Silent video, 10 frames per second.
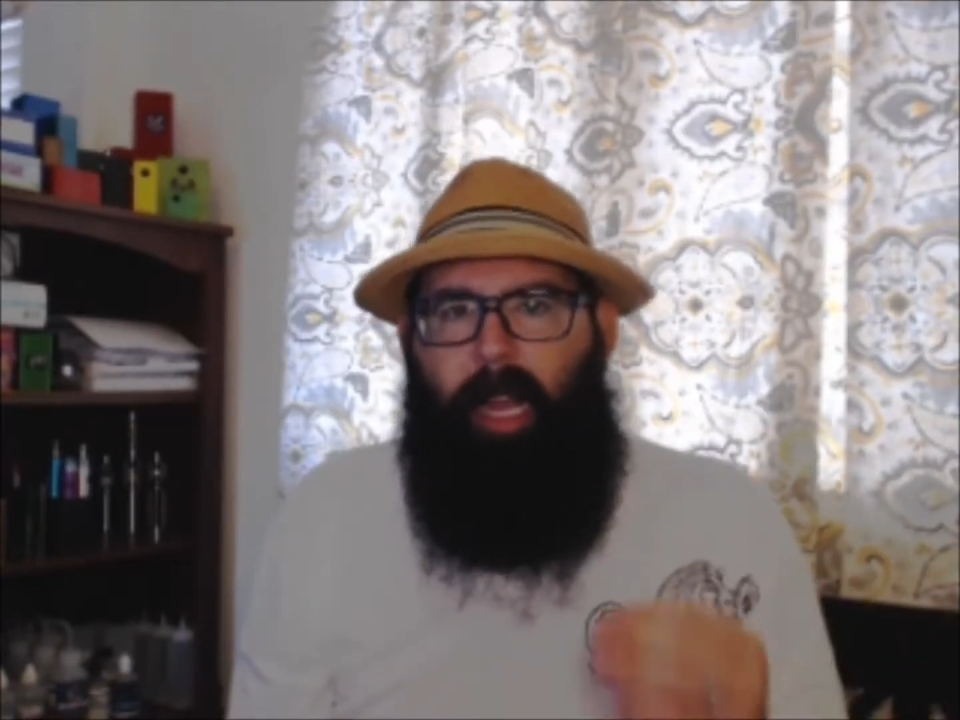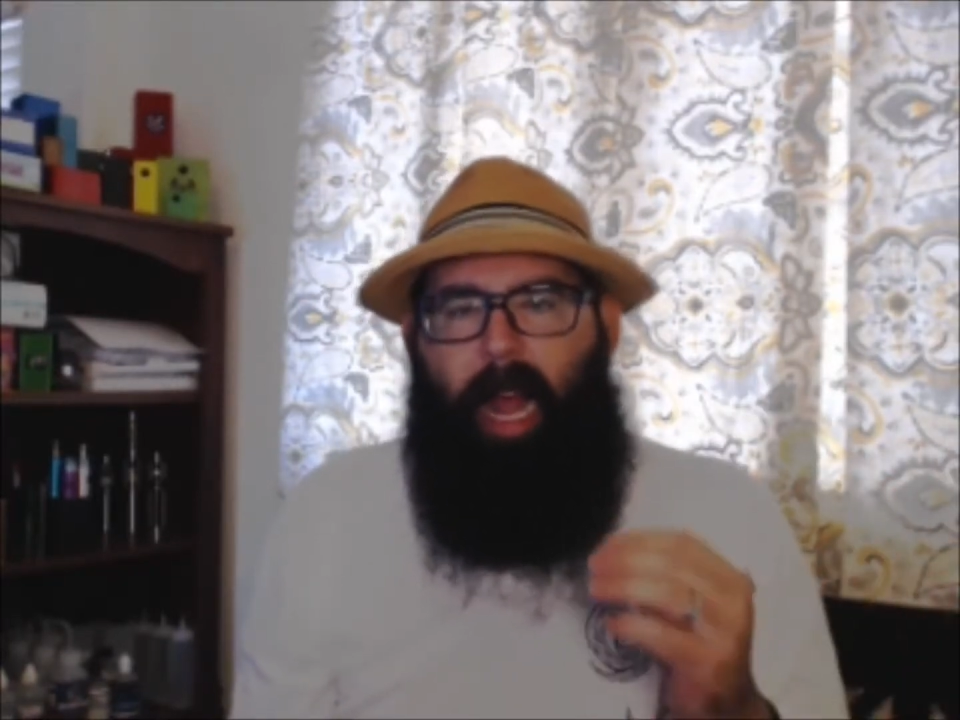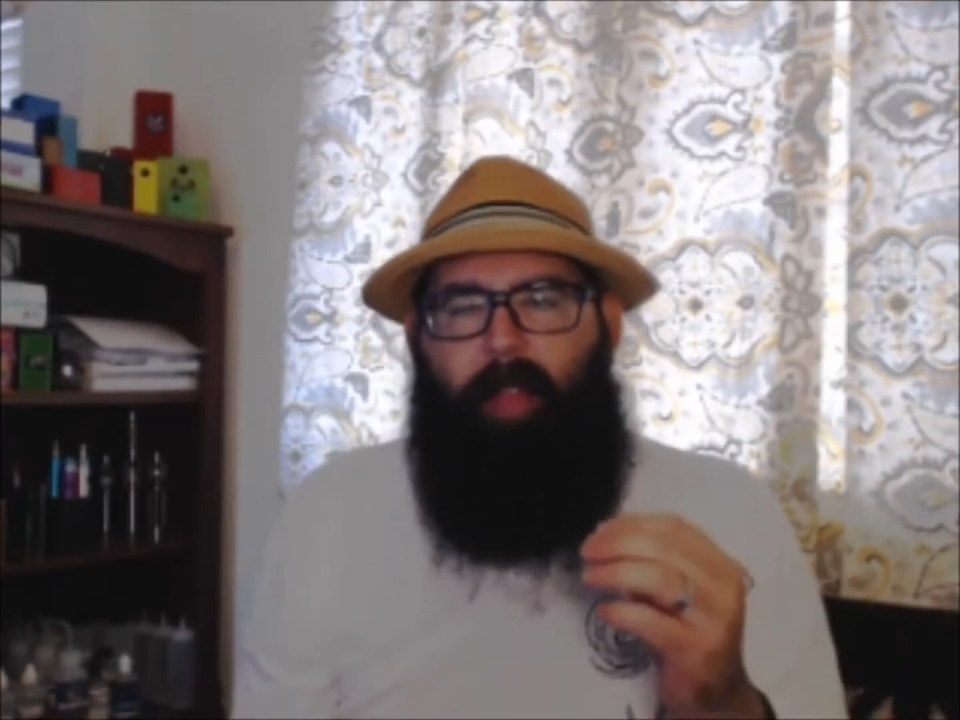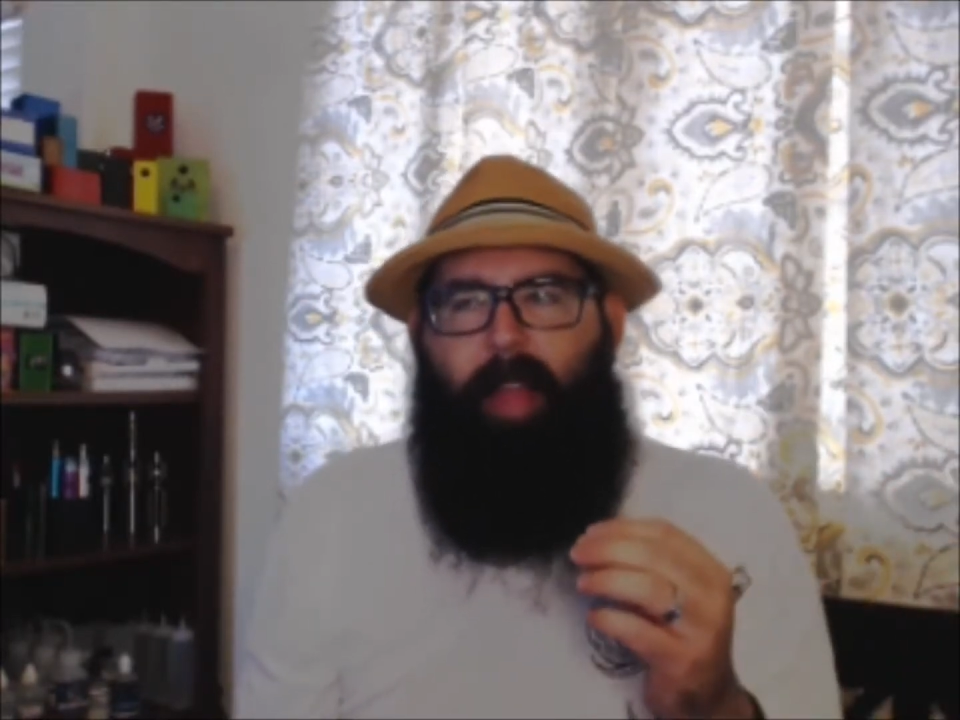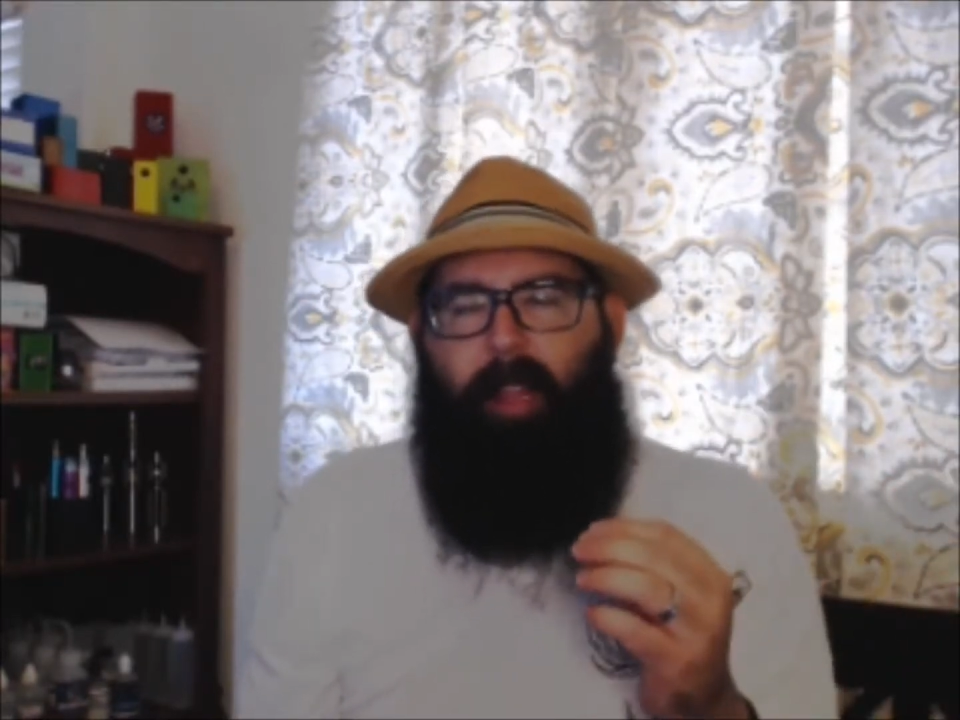
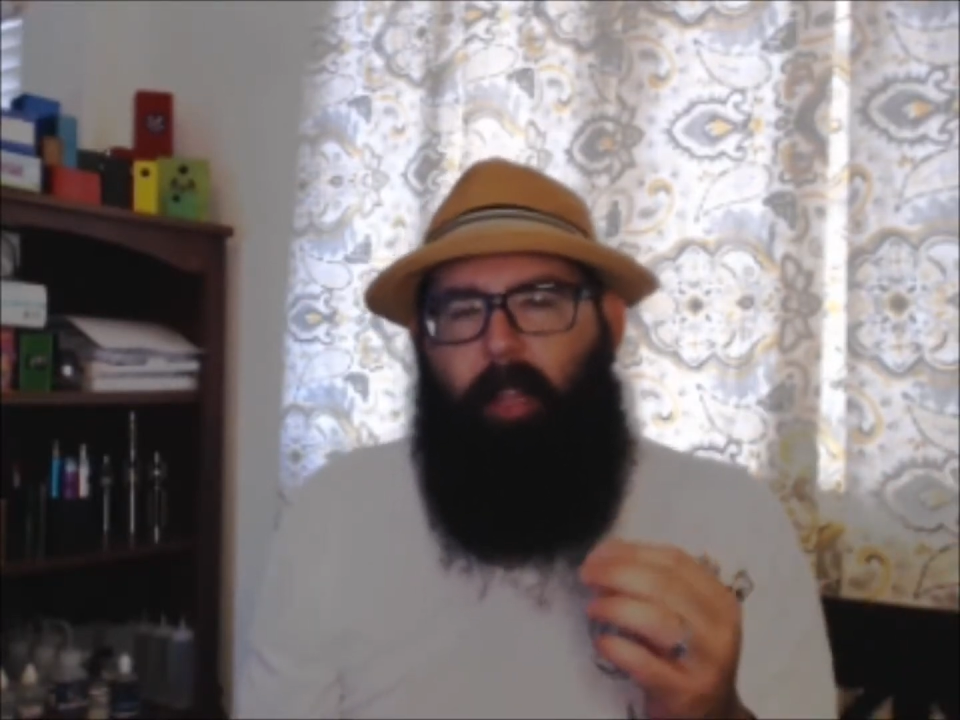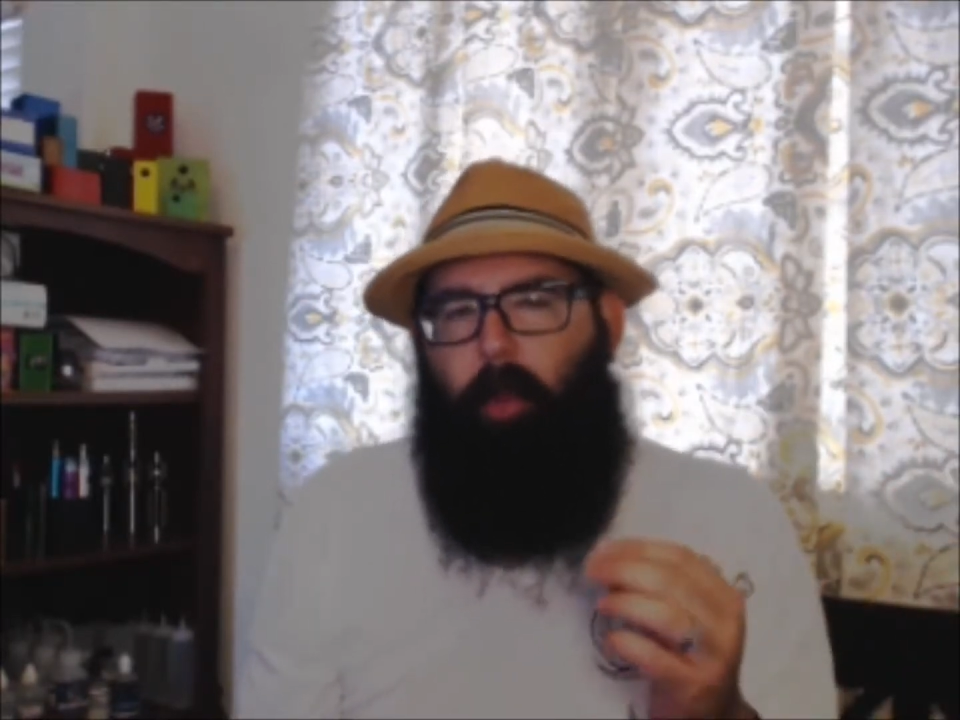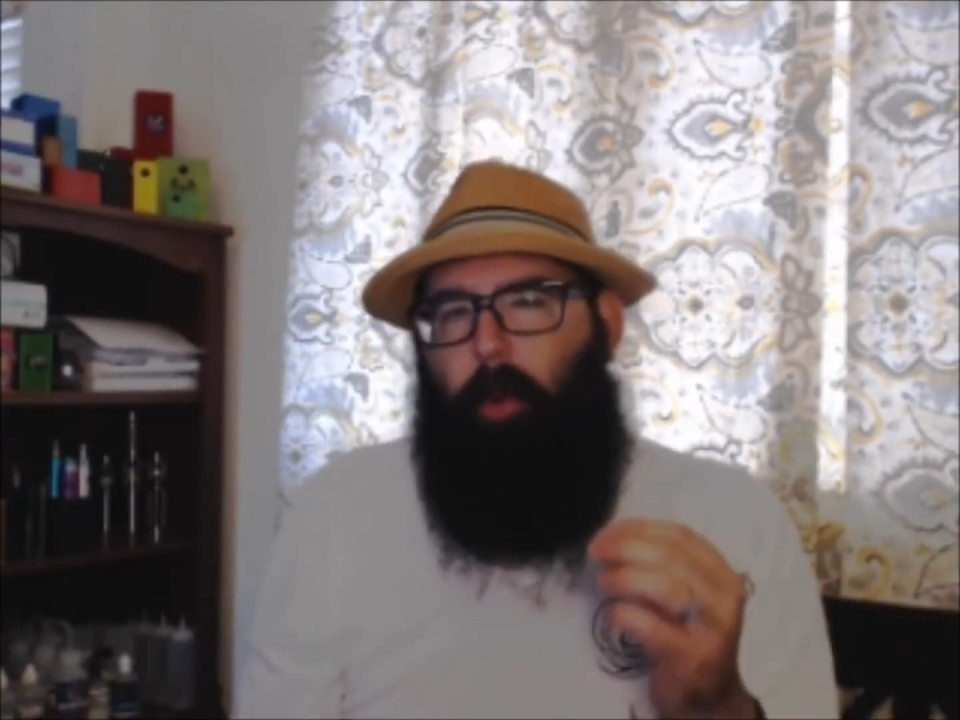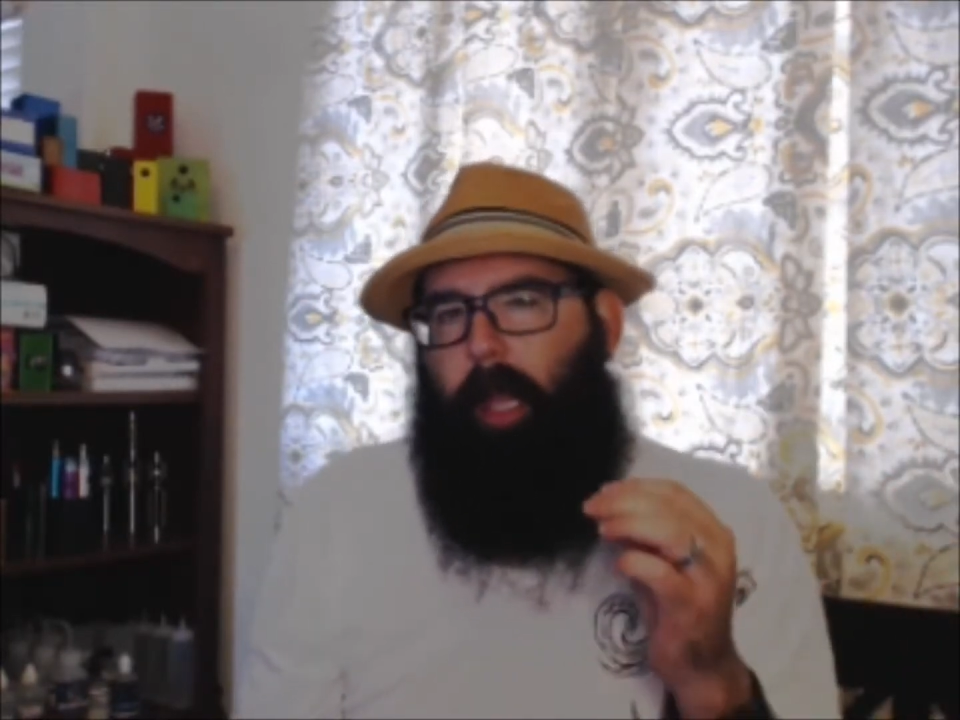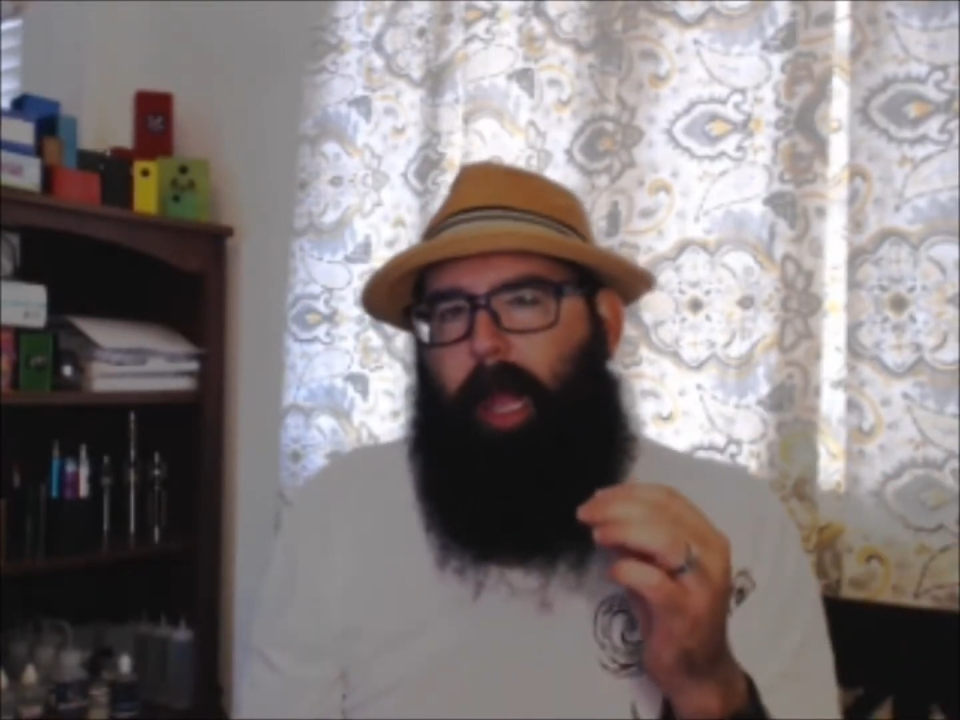it had that
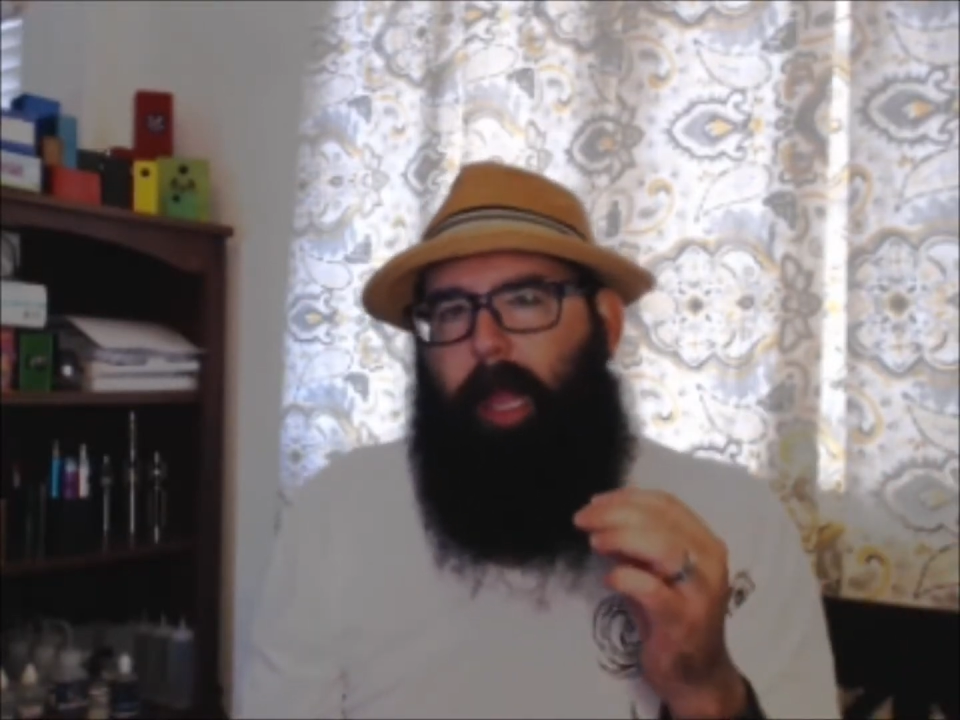little